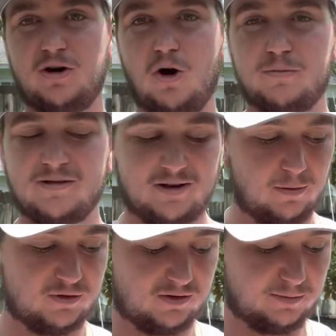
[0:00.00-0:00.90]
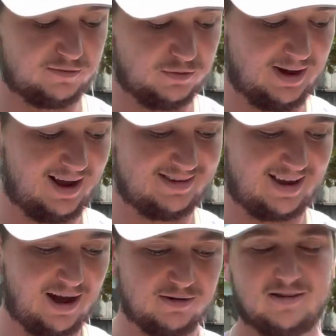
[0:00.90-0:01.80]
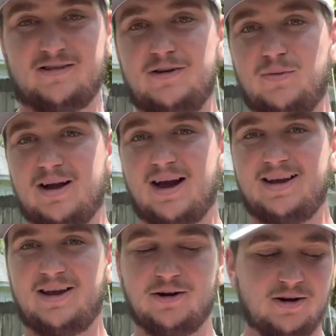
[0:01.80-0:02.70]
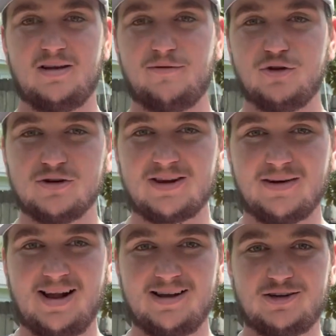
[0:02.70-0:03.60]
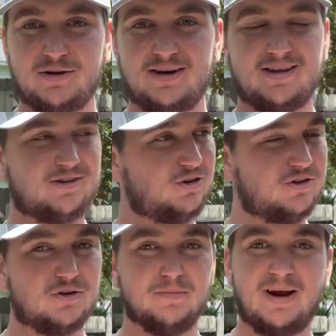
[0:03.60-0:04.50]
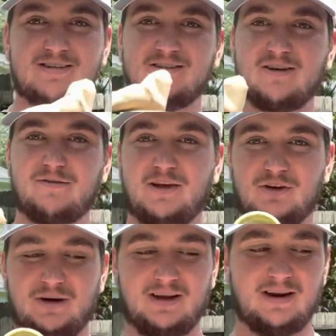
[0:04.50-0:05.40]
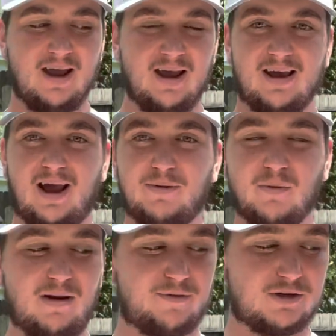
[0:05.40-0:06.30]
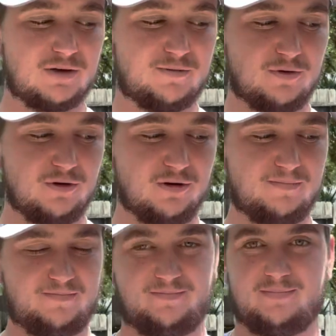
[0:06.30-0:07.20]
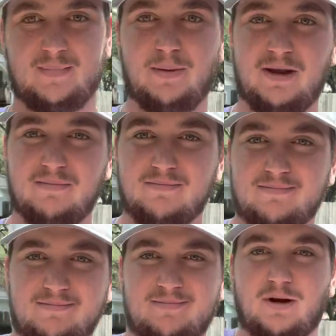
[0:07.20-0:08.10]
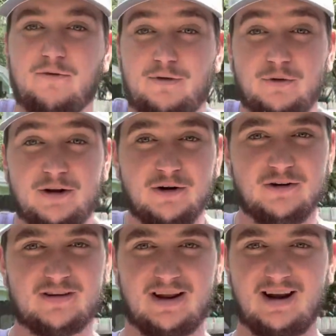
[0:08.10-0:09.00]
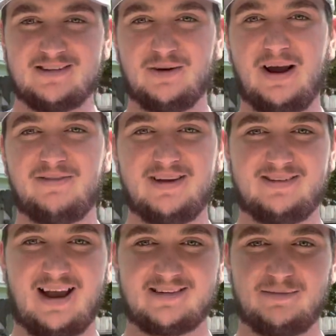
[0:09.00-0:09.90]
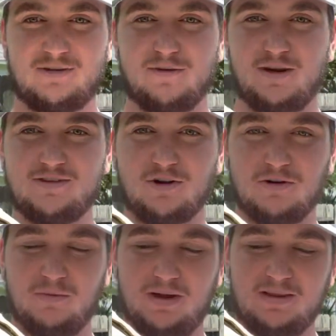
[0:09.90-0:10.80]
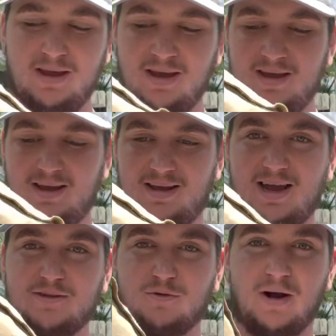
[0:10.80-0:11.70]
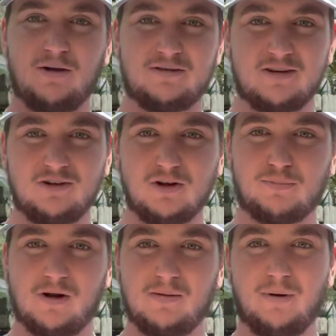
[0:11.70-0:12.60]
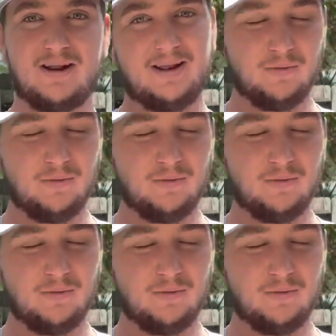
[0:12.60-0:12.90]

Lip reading: Hope this helps some of you guys out to see what kind of gear. If you're just now getting into it, this is just your basic stuff that you need. I've been wade fishing for, a few years, and I still have the exact same stuff I started with. It lasts for a while, it doesn't look pretty, but it